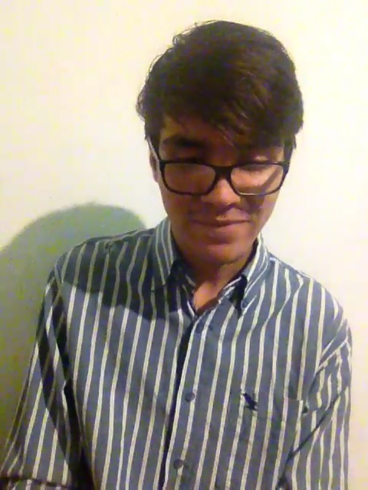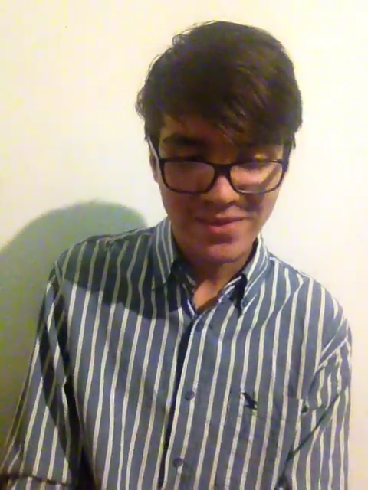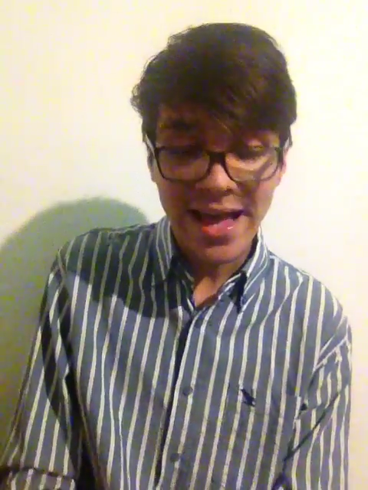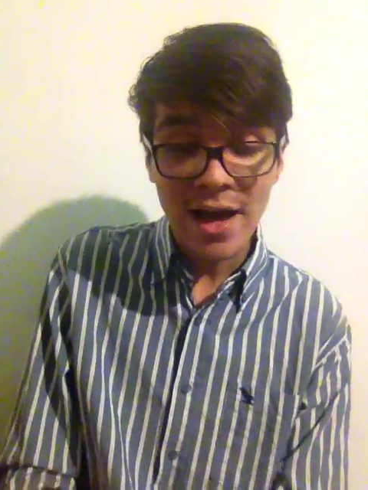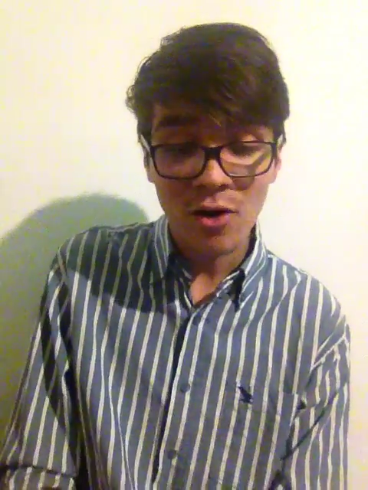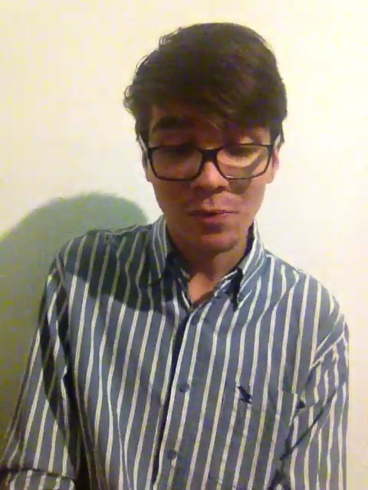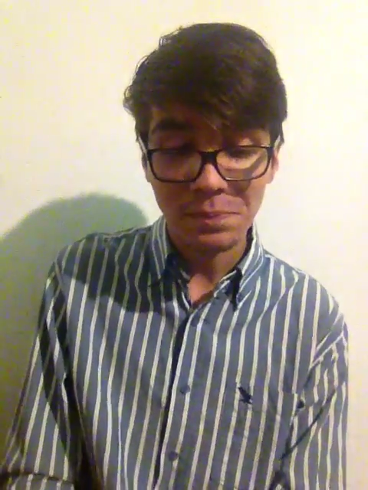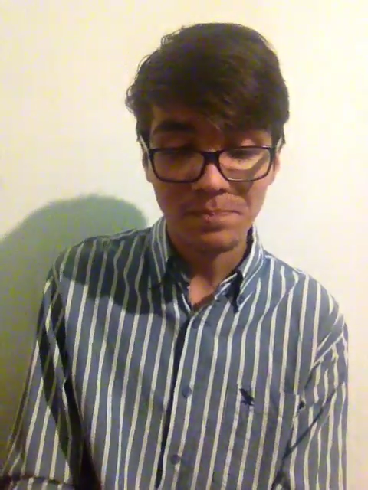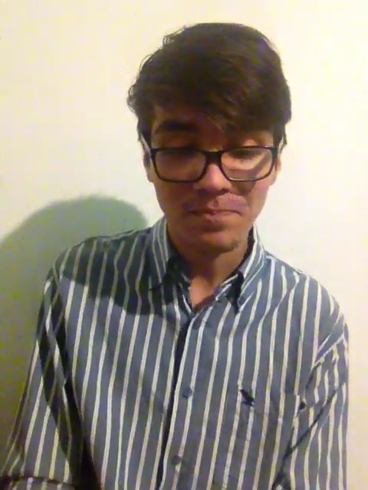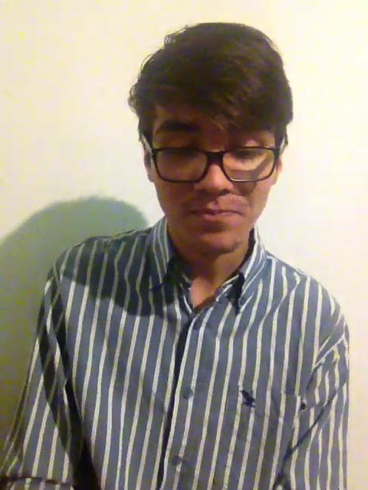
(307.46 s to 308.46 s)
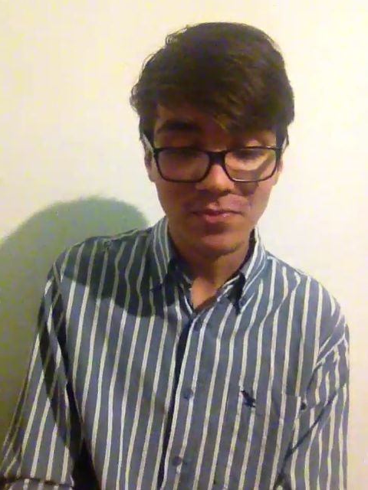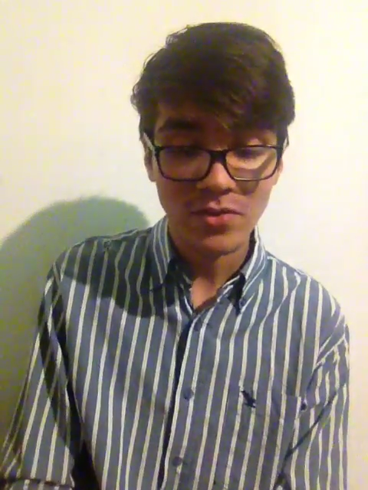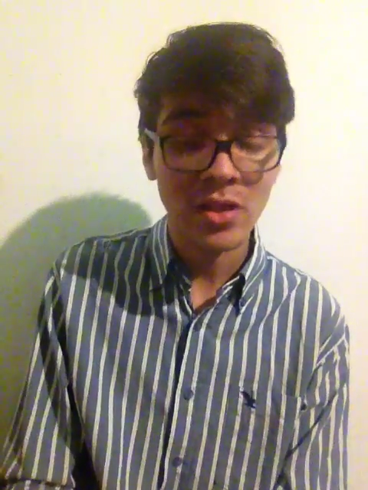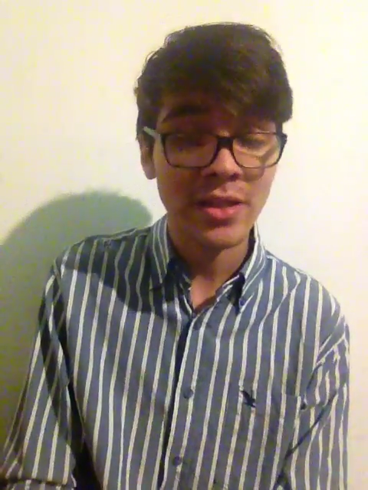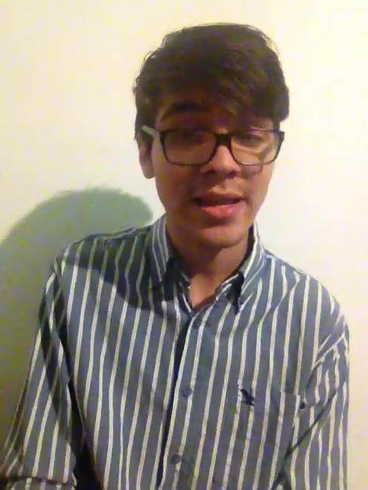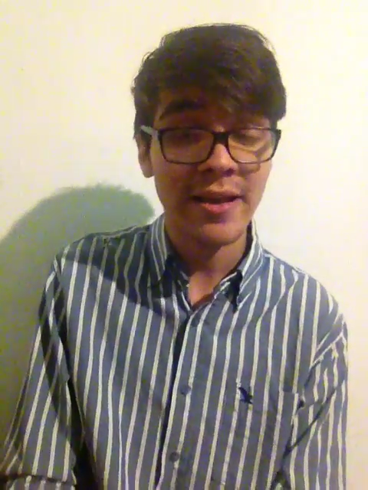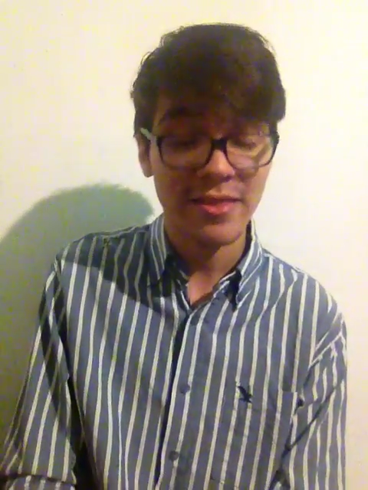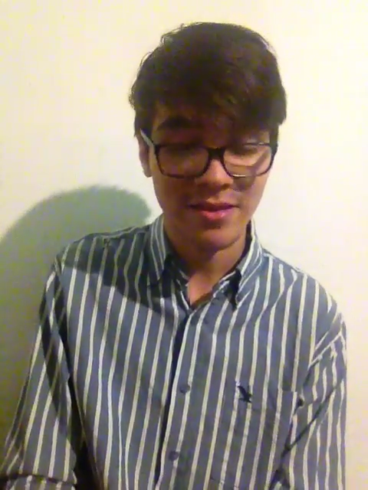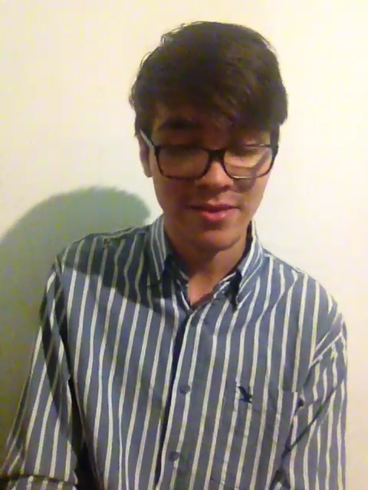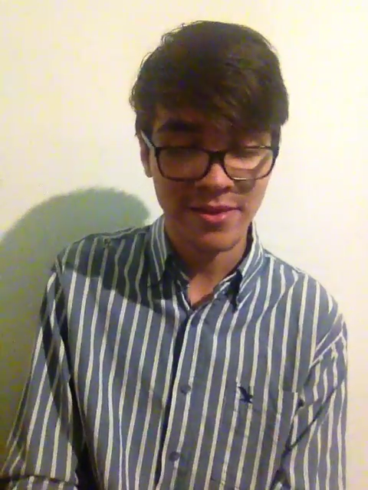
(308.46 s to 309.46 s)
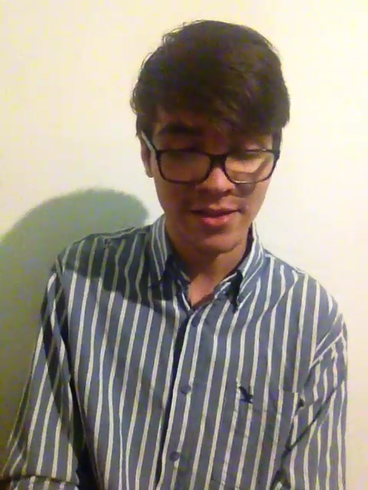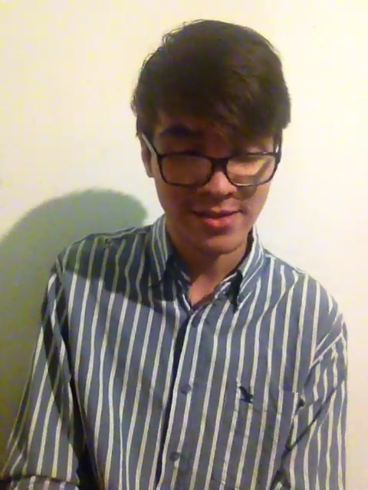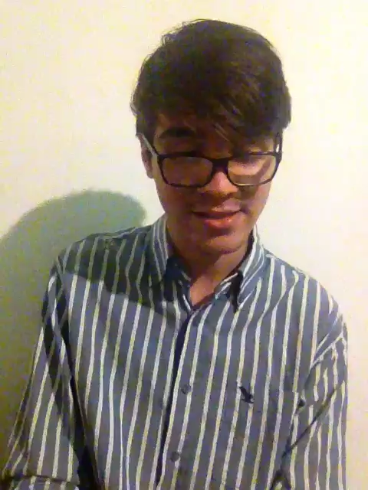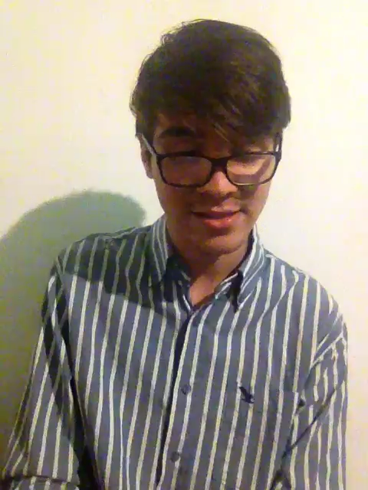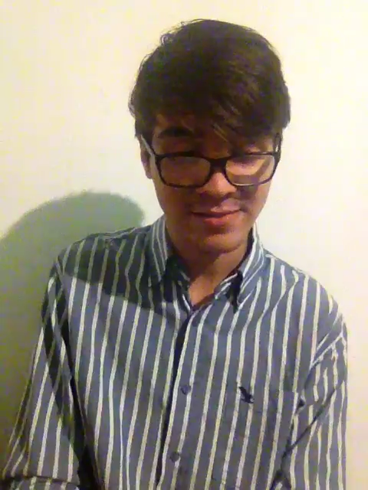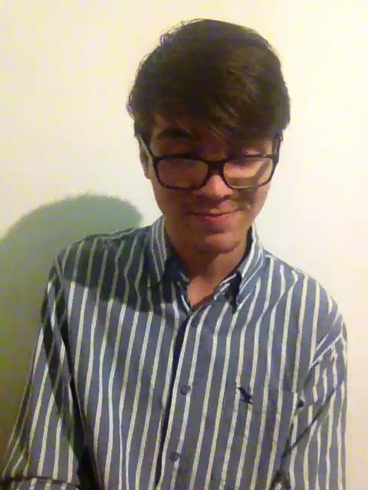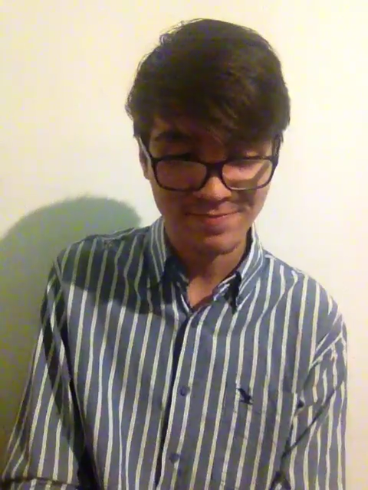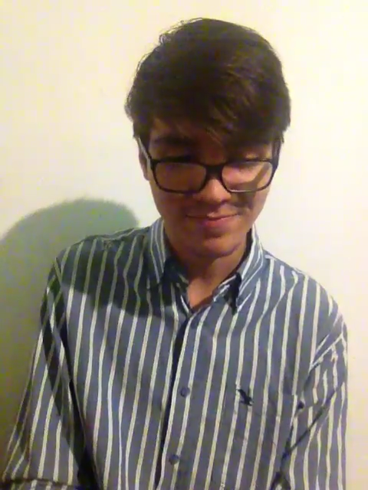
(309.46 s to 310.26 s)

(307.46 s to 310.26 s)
Now, on the 8th 13,